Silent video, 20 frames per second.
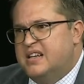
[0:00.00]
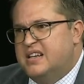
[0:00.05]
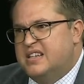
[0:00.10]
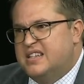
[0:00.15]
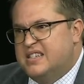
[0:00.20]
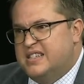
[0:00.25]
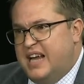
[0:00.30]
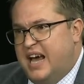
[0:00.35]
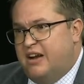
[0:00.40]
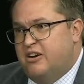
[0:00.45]

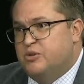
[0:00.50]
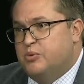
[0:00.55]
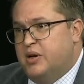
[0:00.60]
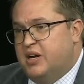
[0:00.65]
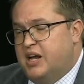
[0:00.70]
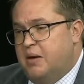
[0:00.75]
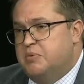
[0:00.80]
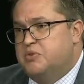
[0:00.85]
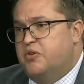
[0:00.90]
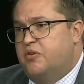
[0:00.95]
standards when it
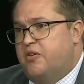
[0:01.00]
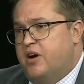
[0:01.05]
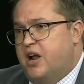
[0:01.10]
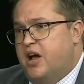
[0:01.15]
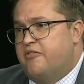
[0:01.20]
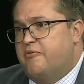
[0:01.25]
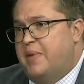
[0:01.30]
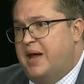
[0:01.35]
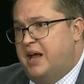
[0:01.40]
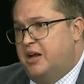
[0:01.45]
comes to
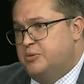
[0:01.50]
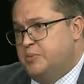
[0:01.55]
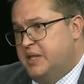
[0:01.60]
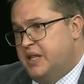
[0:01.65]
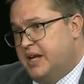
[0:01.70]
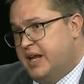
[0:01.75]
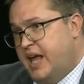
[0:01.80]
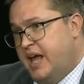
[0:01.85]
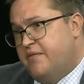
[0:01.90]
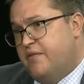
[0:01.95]
runoff management.
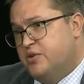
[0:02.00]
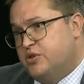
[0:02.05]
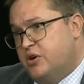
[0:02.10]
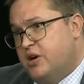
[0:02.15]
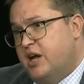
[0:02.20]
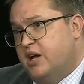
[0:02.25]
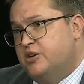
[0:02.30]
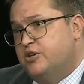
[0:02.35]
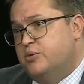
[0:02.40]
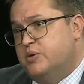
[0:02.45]
The CAFOs are
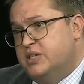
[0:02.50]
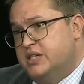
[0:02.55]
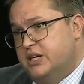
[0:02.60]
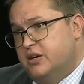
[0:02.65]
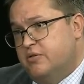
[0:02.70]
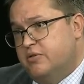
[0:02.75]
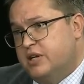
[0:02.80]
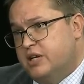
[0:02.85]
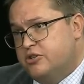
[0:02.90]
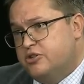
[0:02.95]
held to a
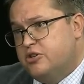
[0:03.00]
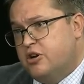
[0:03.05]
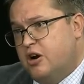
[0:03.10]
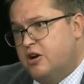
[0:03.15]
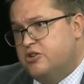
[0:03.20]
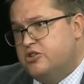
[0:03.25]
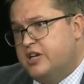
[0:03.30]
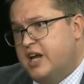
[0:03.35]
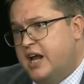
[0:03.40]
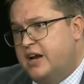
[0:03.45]
zero
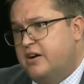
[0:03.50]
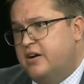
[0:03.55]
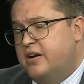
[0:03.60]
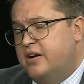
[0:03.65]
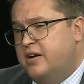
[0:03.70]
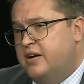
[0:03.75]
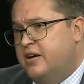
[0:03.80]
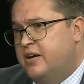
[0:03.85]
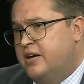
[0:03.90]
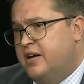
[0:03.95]
discharge standard,
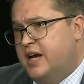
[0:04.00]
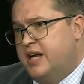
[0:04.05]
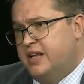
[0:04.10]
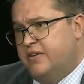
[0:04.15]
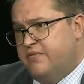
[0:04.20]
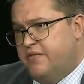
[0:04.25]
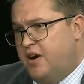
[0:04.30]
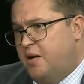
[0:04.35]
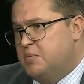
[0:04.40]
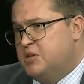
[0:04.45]
and that
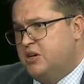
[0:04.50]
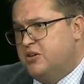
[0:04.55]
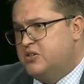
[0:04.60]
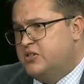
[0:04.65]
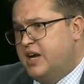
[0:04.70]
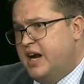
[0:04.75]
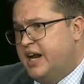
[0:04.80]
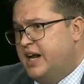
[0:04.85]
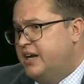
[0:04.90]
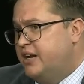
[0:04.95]
farms that are
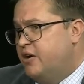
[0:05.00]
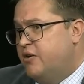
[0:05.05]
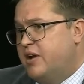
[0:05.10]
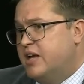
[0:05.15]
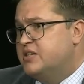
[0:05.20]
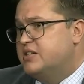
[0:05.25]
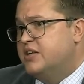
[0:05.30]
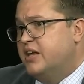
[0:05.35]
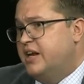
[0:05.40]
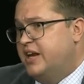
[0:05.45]
siting don't
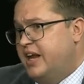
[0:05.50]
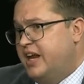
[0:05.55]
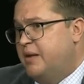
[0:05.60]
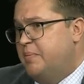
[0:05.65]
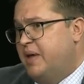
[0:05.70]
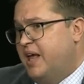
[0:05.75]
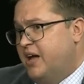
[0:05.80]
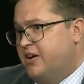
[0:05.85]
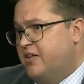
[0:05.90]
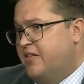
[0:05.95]
necessarily need to
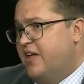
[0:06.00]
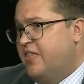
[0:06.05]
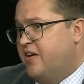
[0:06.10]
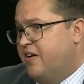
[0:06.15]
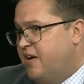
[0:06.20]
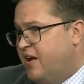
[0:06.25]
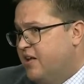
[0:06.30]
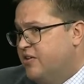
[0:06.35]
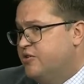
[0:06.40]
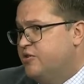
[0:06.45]
be held to that. They're
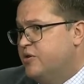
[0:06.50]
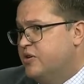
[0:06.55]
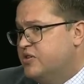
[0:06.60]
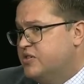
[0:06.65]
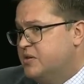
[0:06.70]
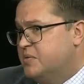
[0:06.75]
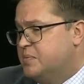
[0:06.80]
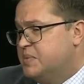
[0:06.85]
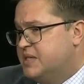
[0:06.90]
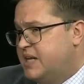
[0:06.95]
held to a
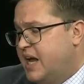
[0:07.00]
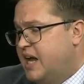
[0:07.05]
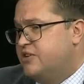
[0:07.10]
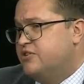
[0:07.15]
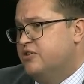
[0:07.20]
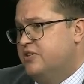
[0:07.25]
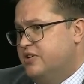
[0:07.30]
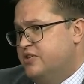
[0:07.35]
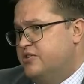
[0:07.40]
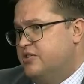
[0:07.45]
substantial
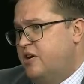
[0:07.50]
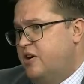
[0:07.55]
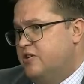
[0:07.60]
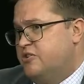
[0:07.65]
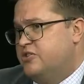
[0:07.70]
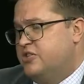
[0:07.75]
discharge